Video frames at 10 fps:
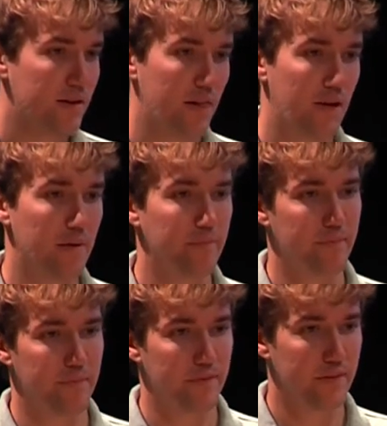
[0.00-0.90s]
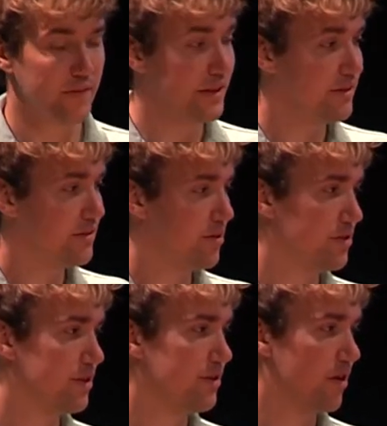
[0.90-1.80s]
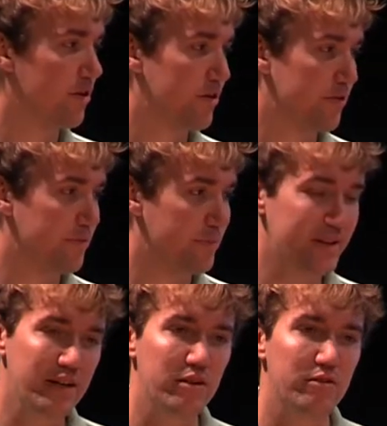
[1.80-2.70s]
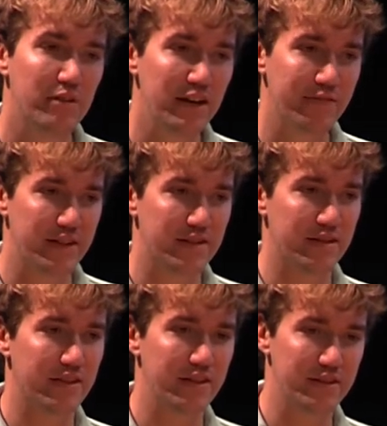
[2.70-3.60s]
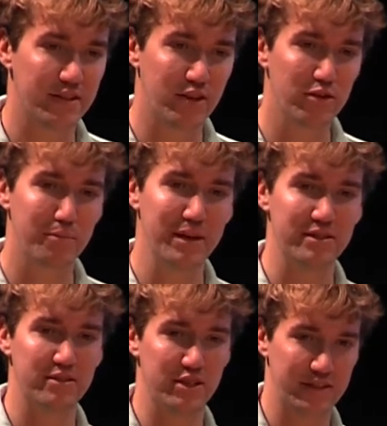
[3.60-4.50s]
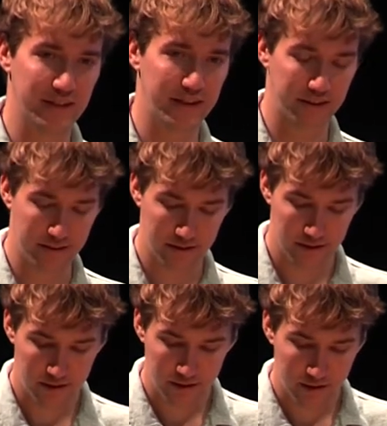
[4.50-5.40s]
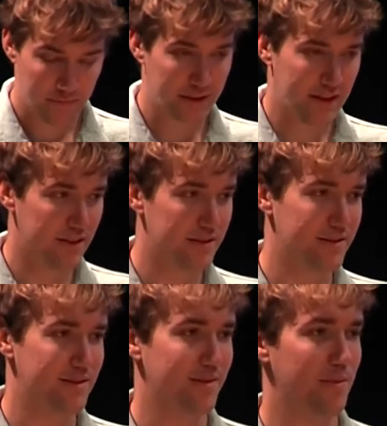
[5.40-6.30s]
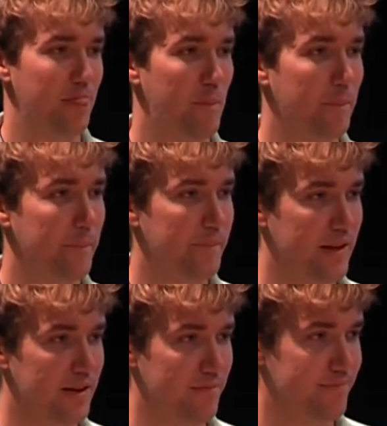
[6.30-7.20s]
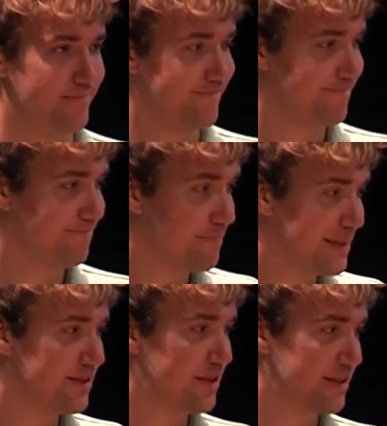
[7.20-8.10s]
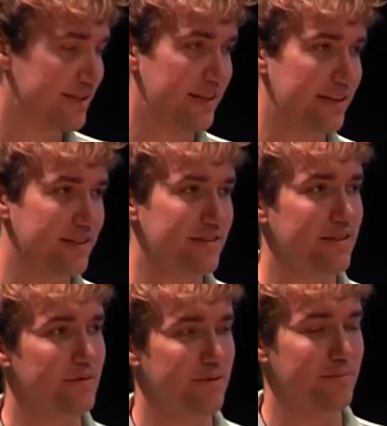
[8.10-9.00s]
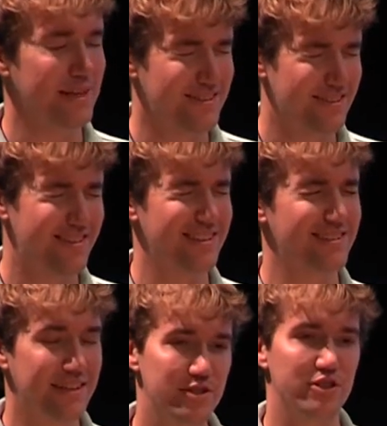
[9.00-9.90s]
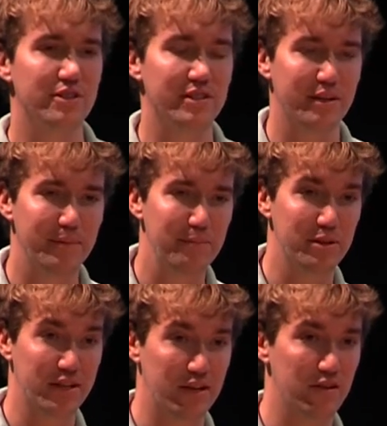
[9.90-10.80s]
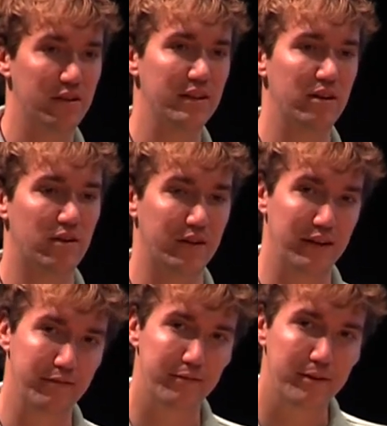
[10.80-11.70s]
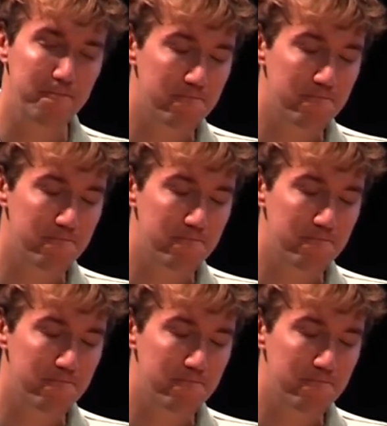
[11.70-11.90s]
Um, these notions are of particular relevance in the secure messaging setting because um, messaging settings can, messaging sessions can be particularly long-lived.